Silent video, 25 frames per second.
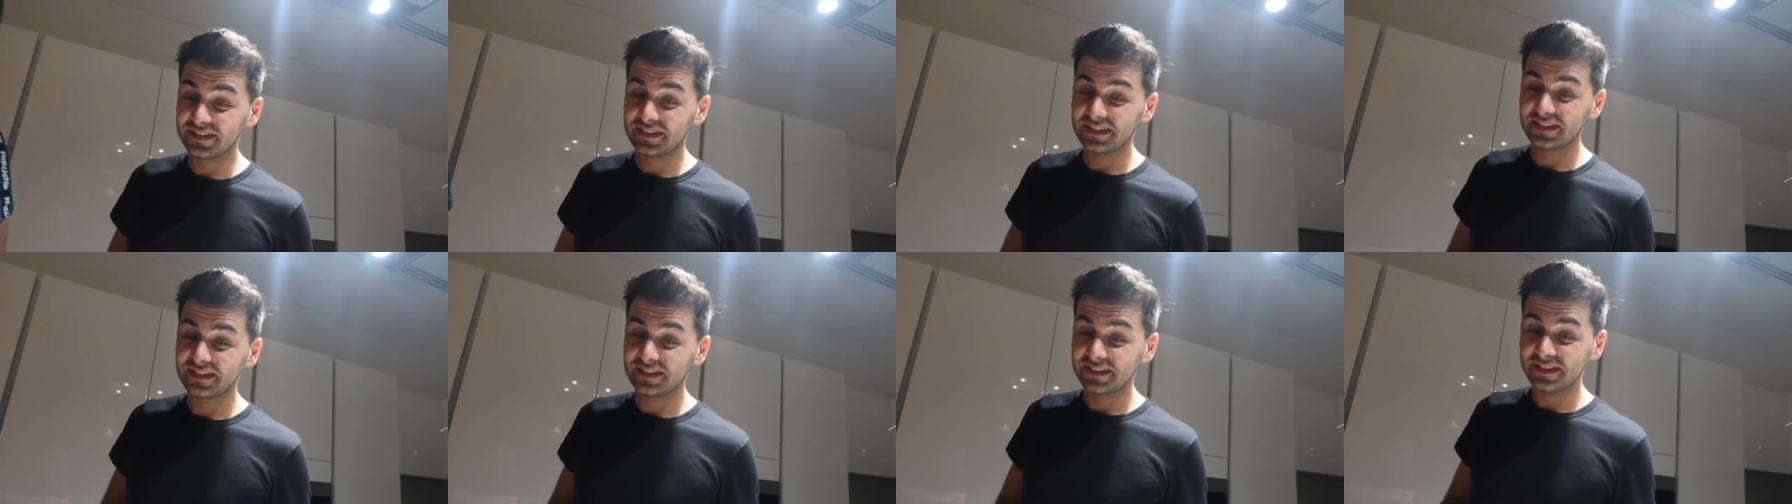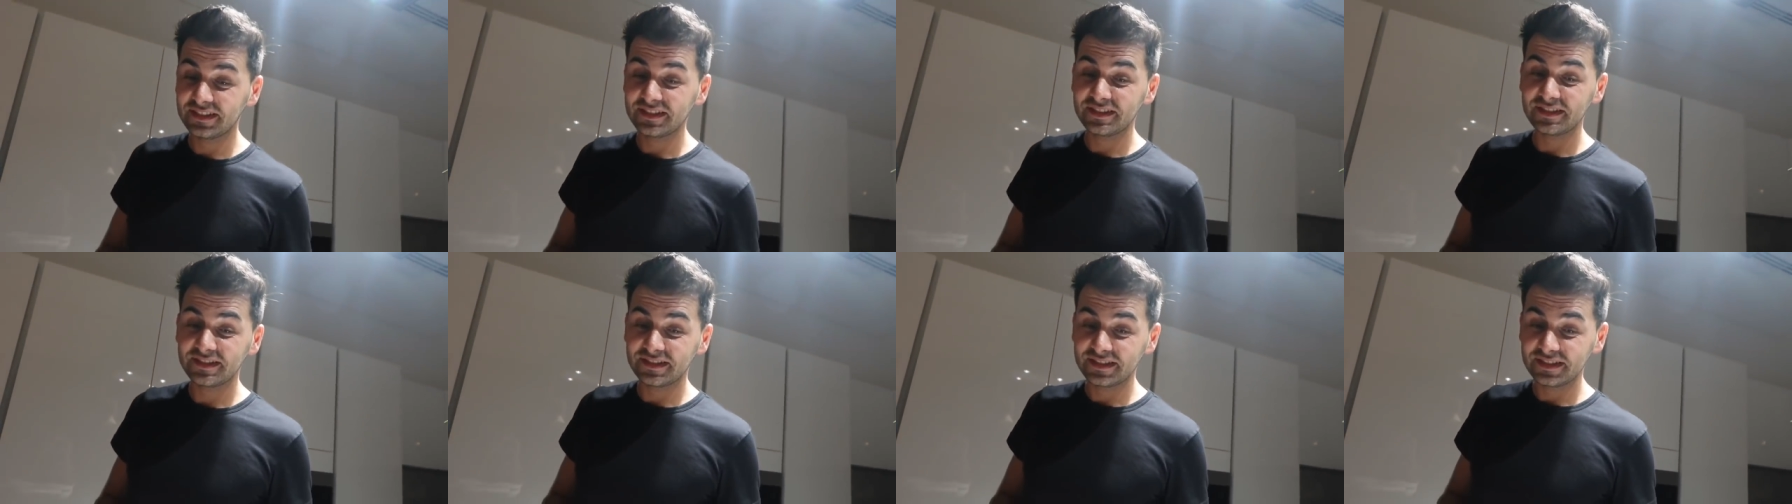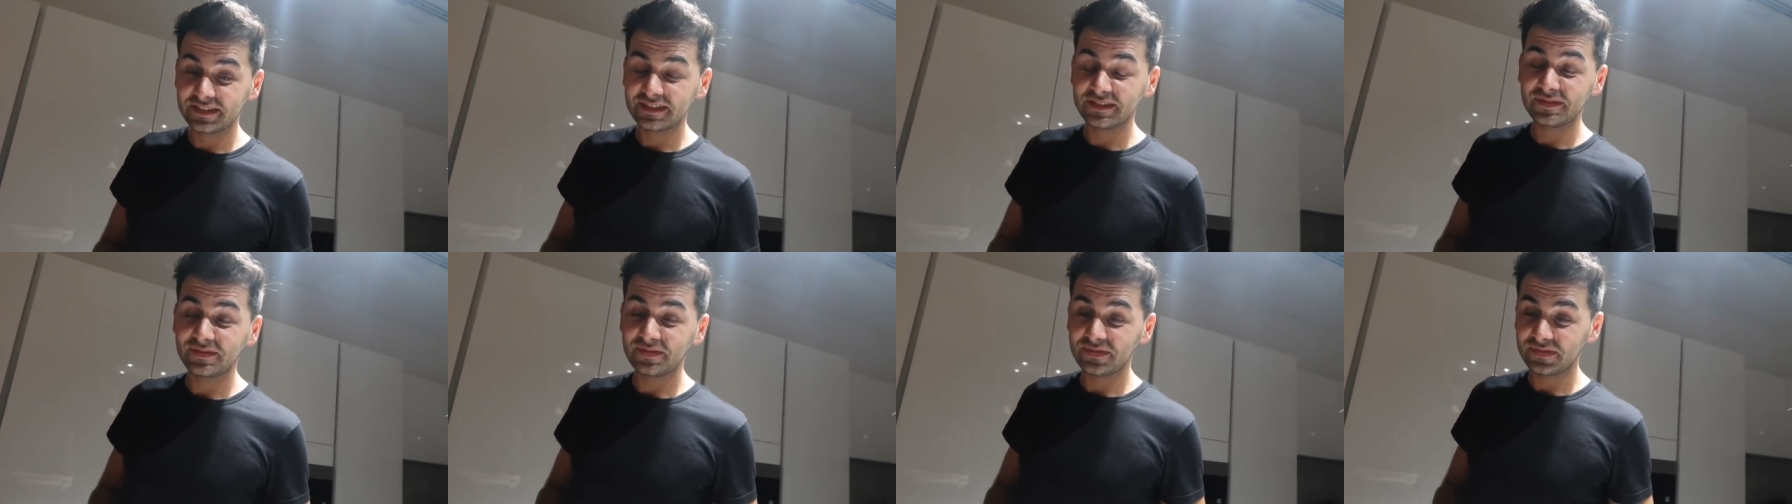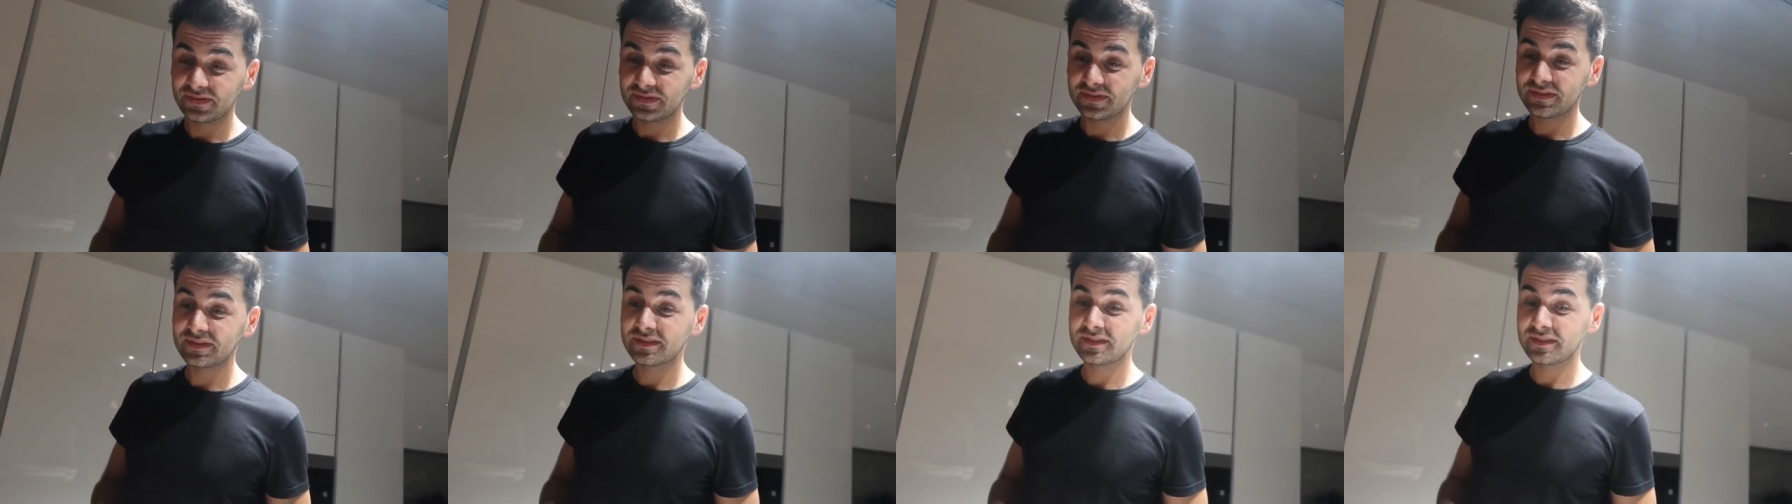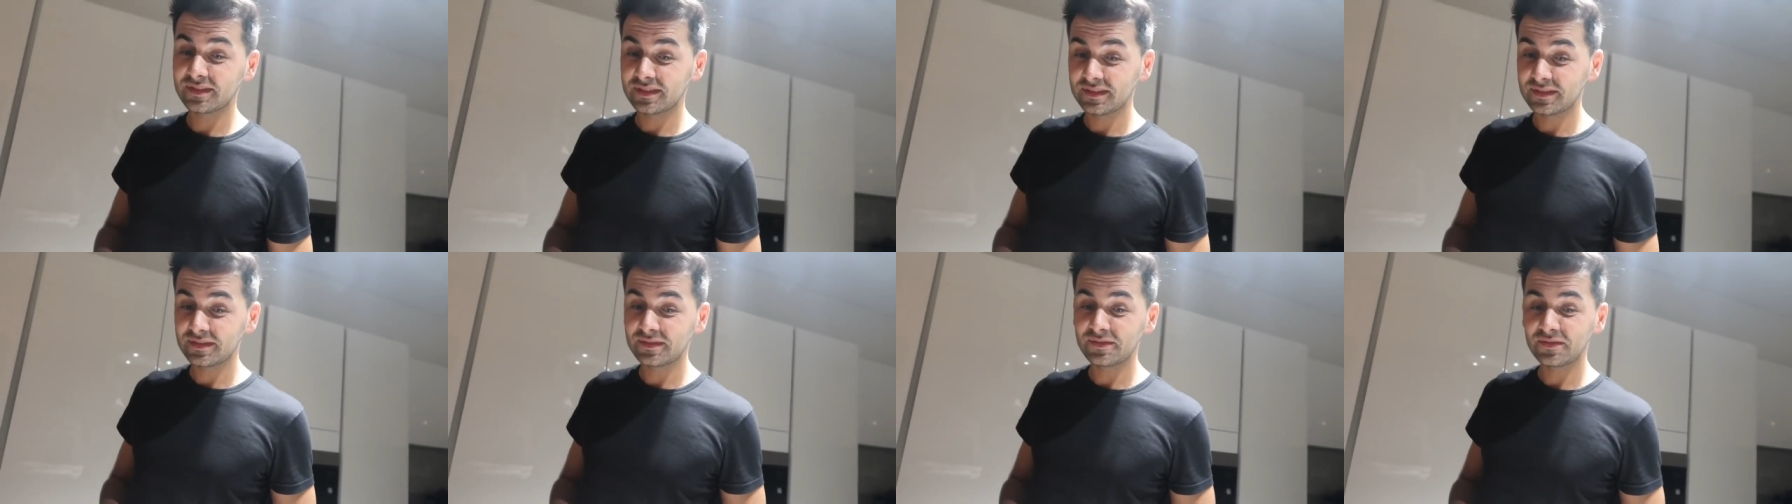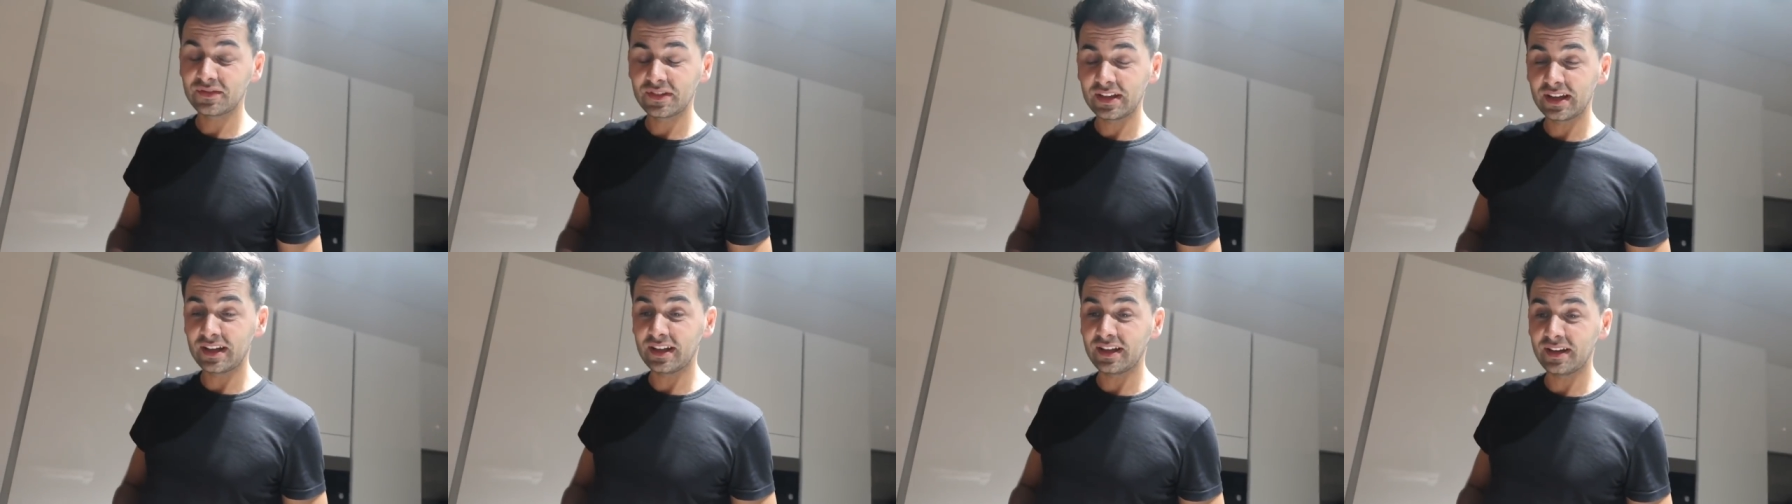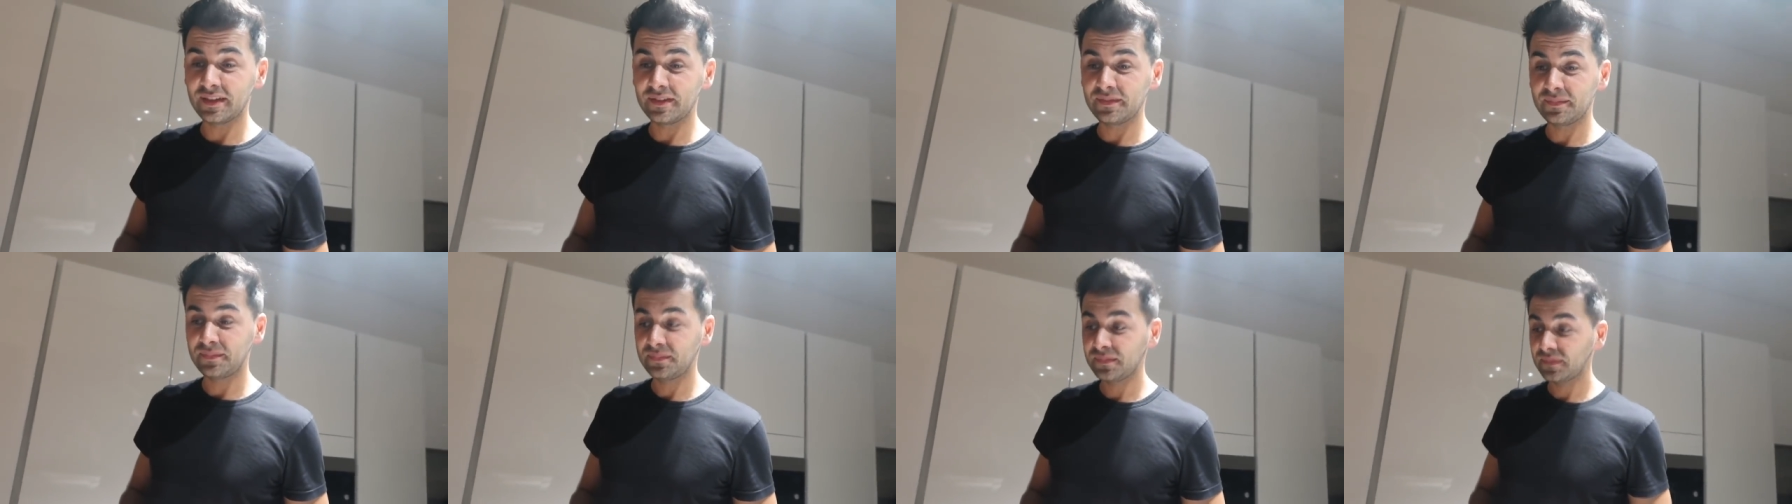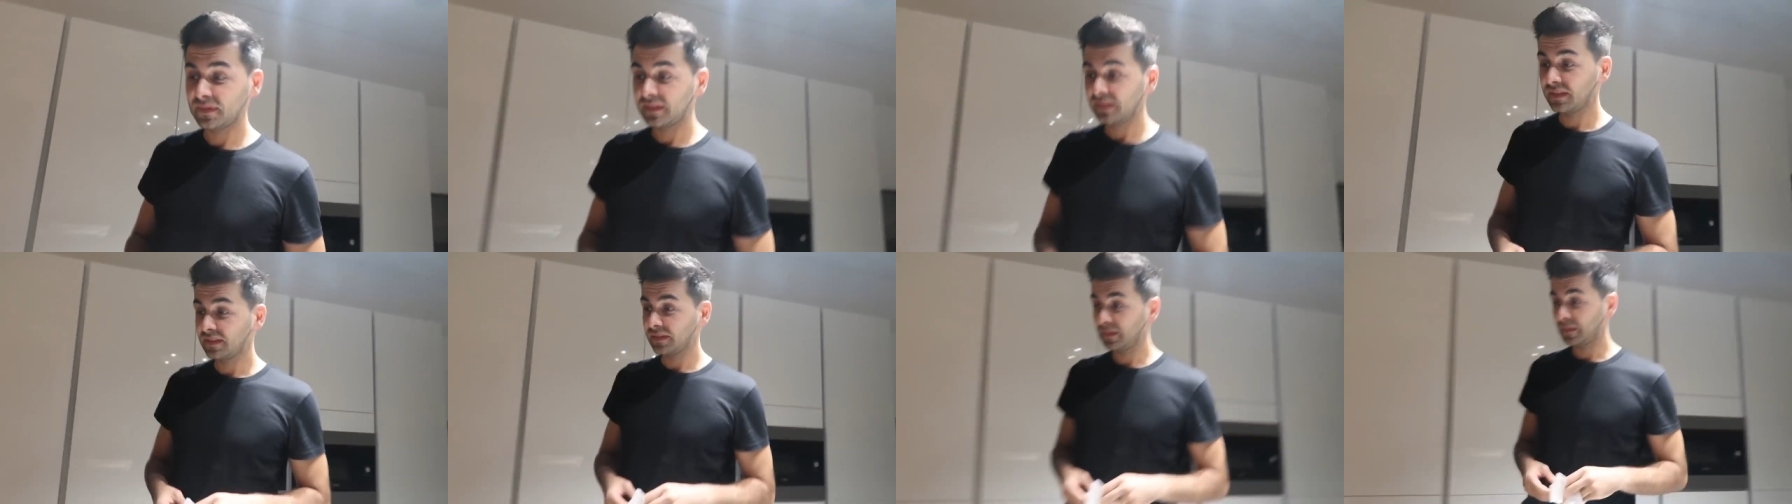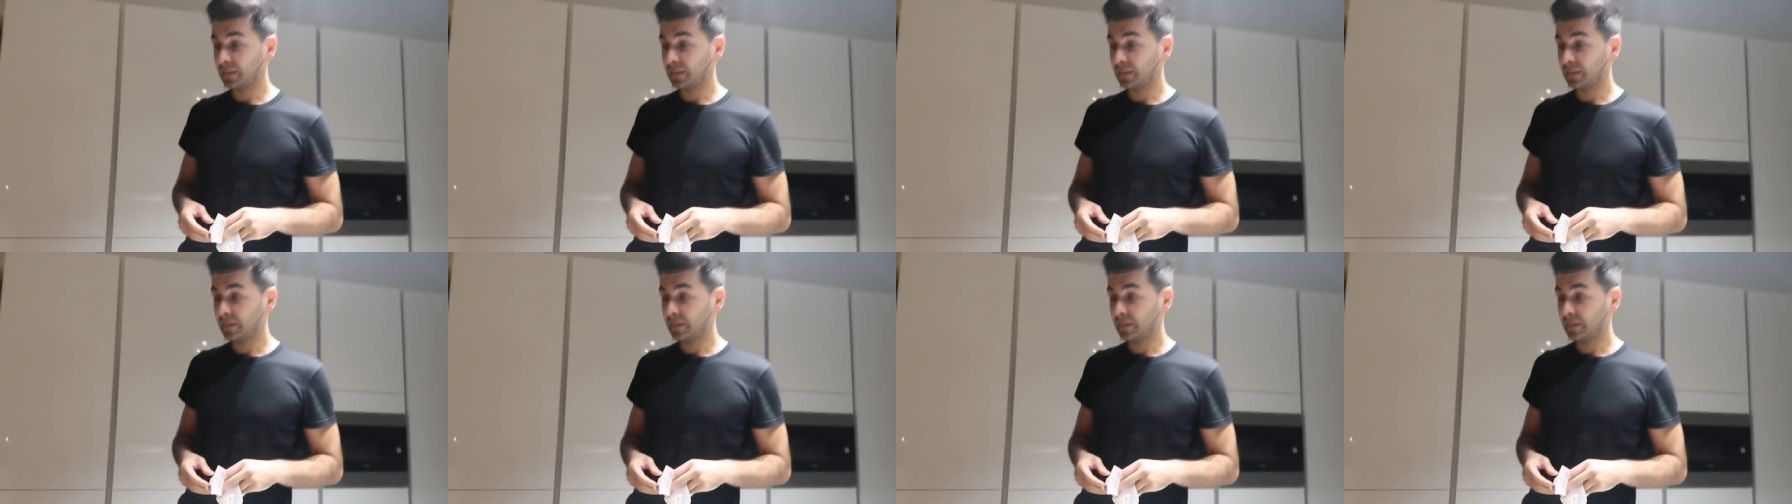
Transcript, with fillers: Bro, you did an amazing job. Yeah. Bro.